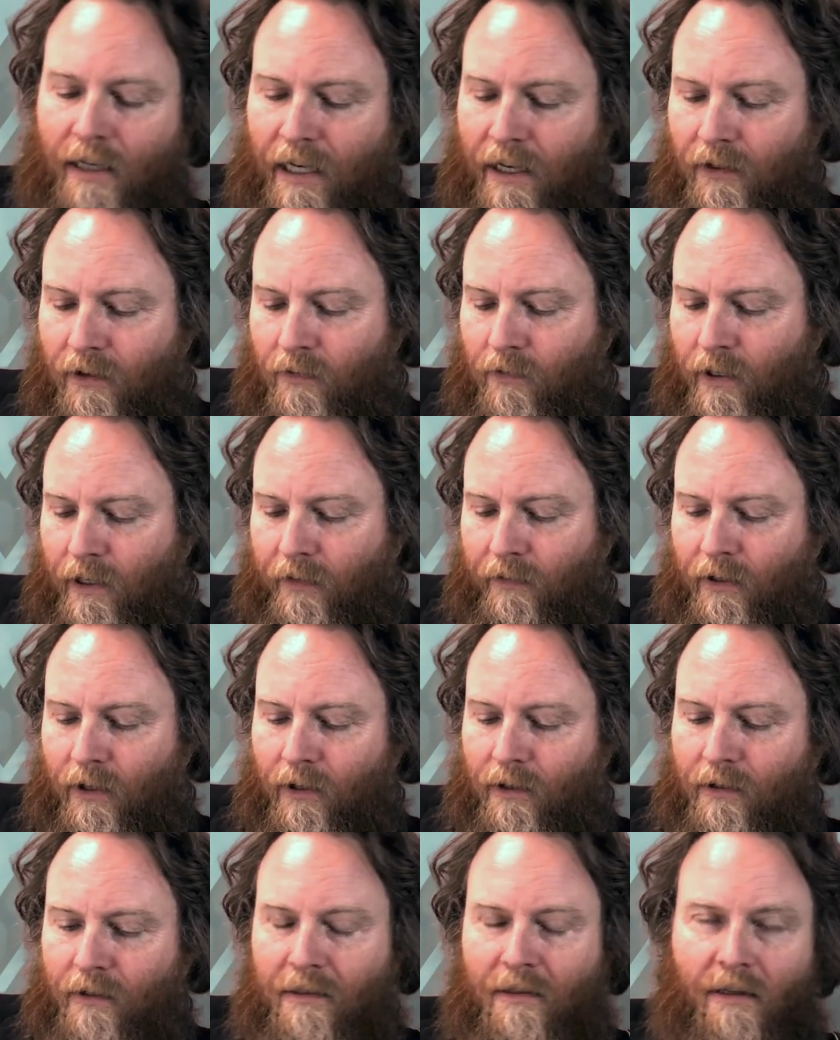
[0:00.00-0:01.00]
Either one of
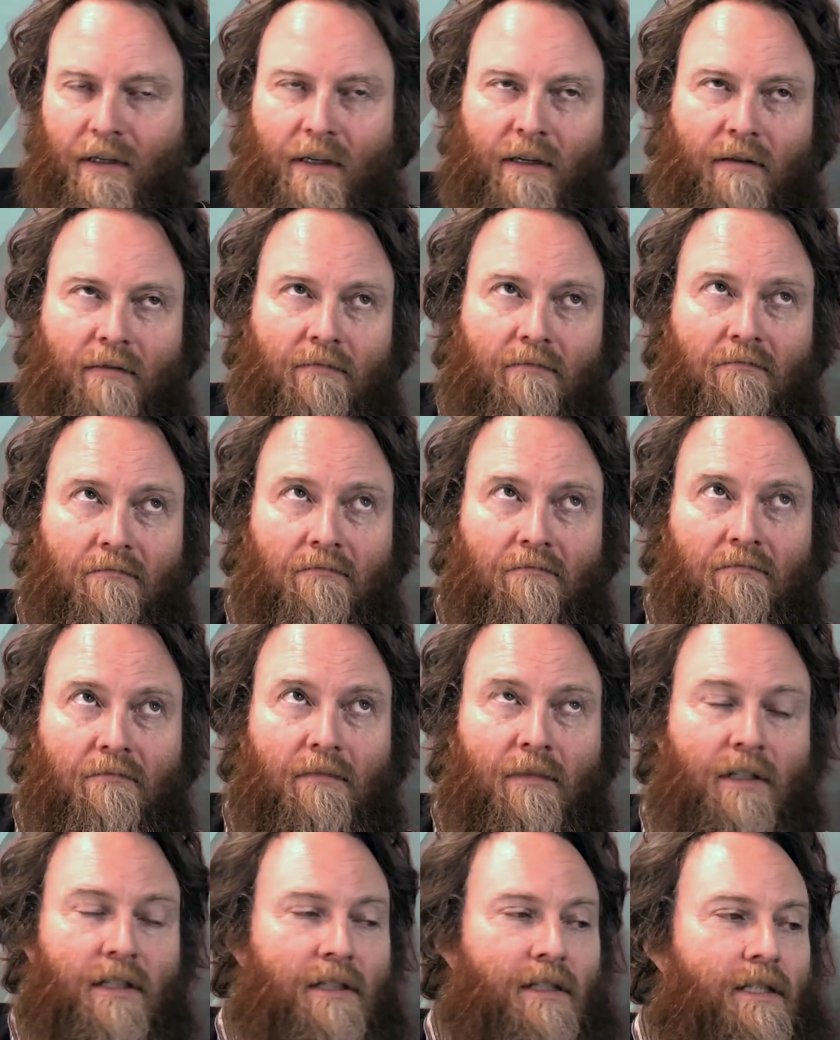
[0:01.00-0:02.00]
those, the
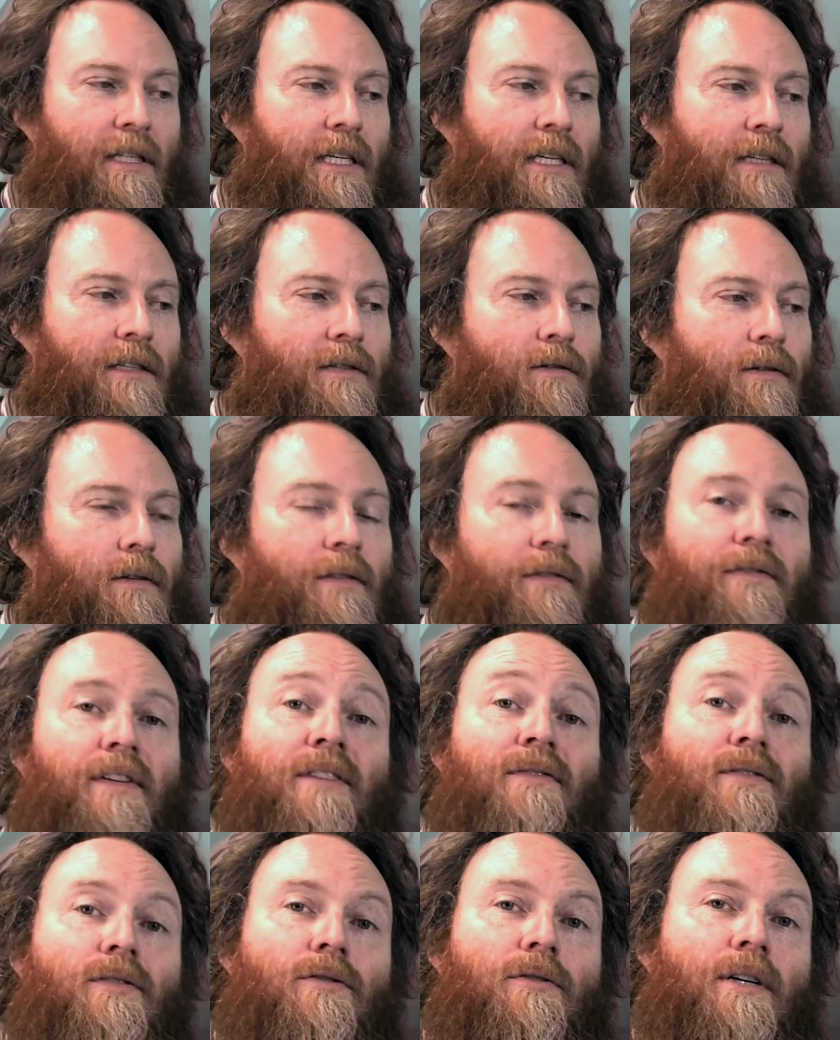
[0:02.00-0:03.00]
sixth or the
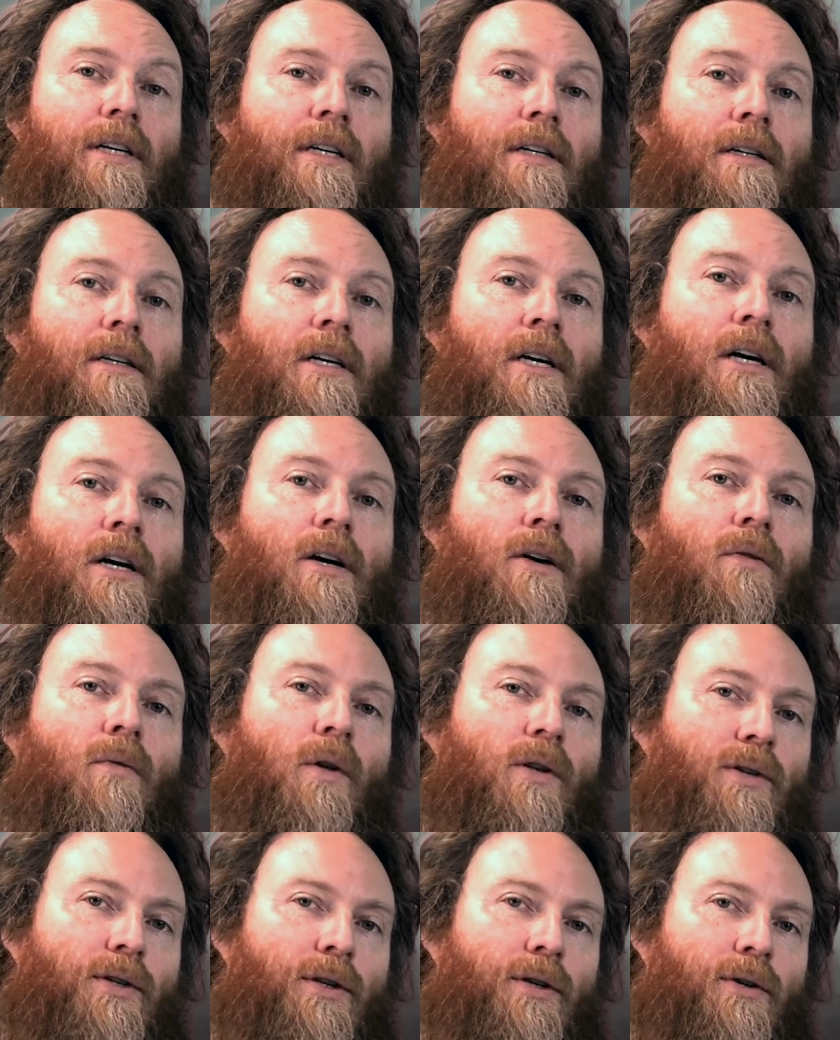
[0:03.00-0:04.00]
fifth string,
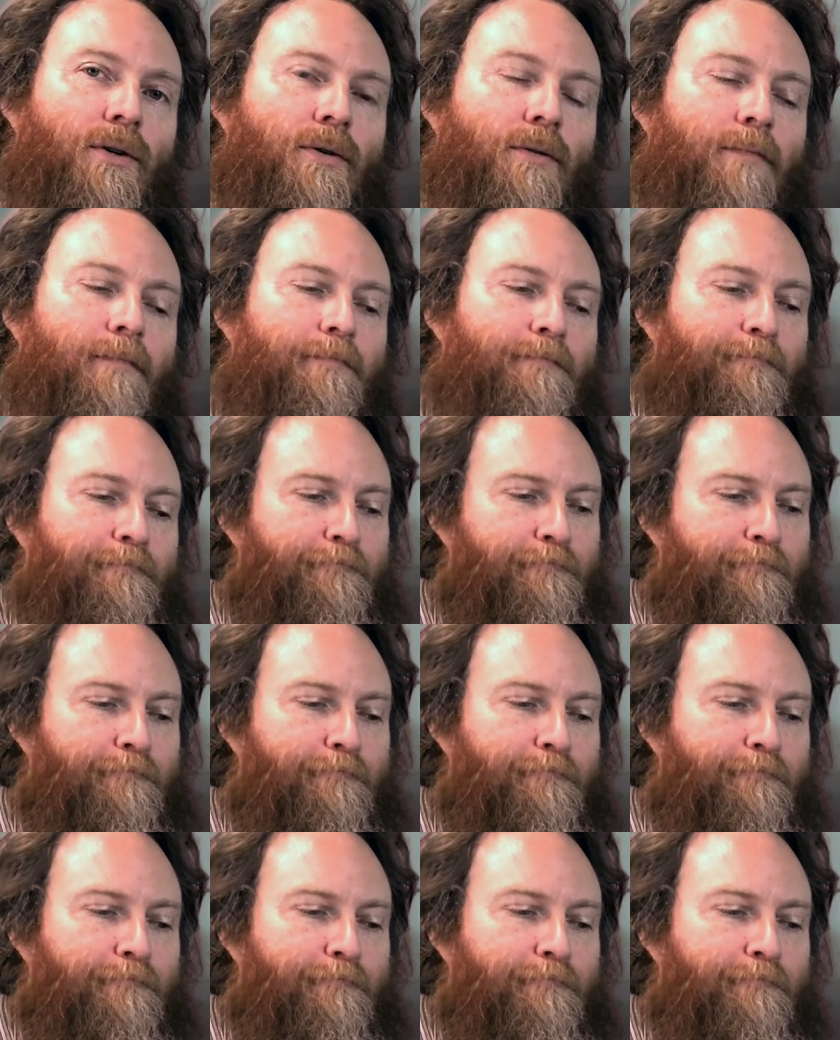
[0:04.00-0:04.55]
will do.